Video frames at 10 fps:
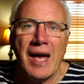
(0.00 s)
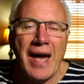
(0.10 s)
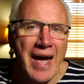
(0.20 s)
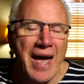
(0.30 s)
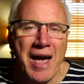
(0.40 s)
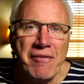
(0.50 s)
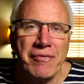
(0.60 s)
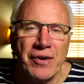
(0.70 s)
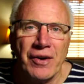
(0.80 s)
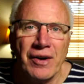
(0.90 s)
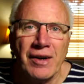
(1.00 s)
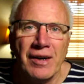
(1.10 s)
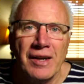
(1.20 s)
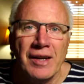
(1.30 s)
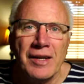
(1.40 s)
after
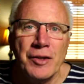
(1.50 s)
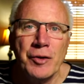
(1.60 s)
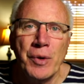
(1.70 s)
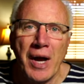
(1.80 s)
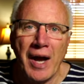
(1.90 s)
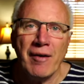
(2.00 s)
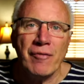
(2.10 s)
you have